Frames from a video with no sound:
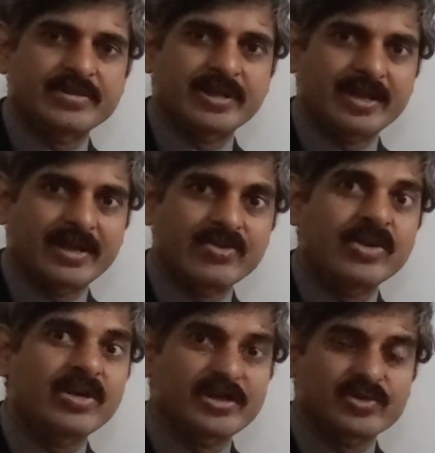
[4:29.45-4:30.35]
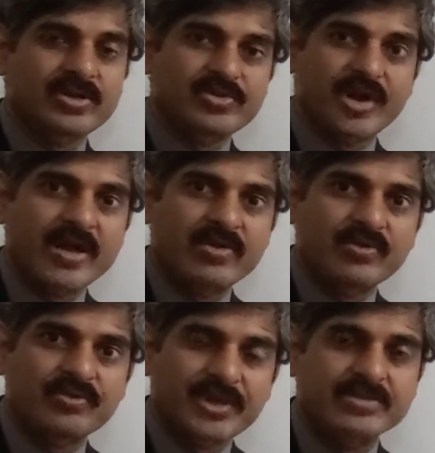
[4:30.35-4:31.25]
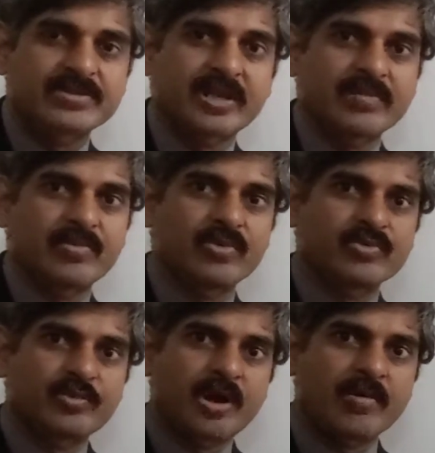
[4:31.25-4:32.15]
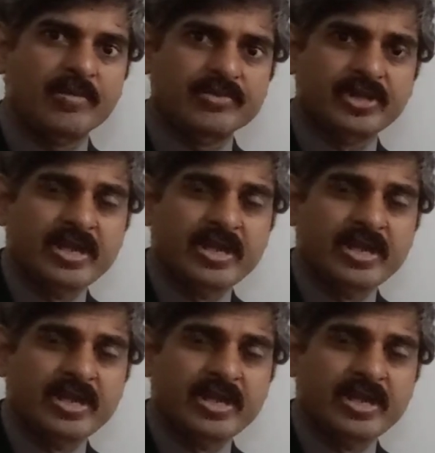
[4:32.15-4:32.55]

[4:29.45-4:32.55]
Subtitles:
that, and then you can actually try to fix those problems